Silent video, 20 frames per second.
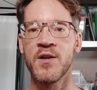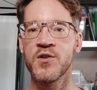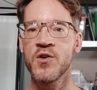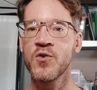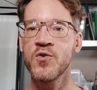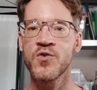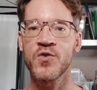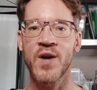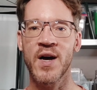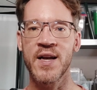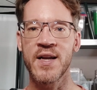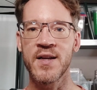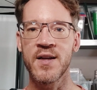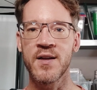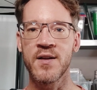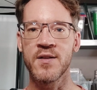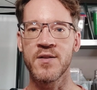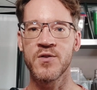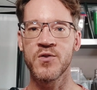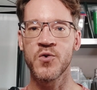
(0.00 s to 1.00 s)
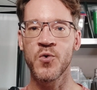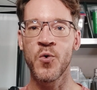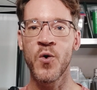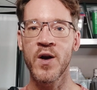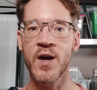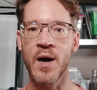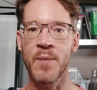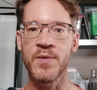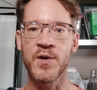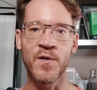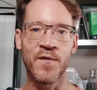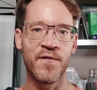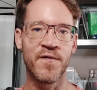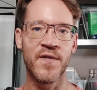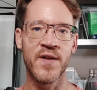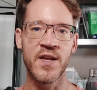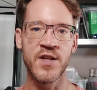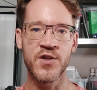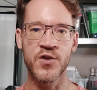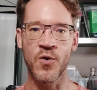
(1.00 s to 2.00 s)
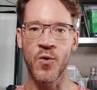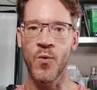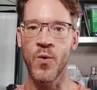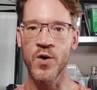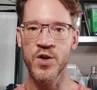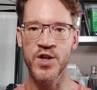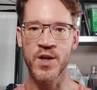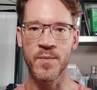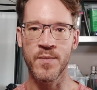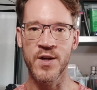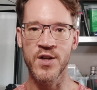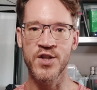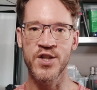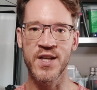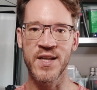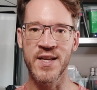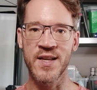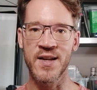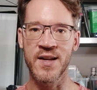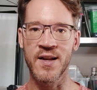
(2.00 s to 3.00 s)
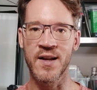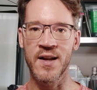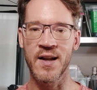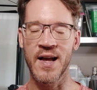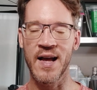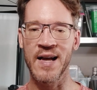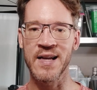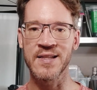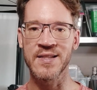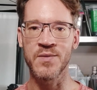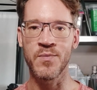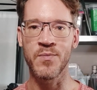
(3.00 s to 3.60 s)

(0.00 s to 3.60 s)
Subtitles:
Don't try to hook up your fridge or washing machine, as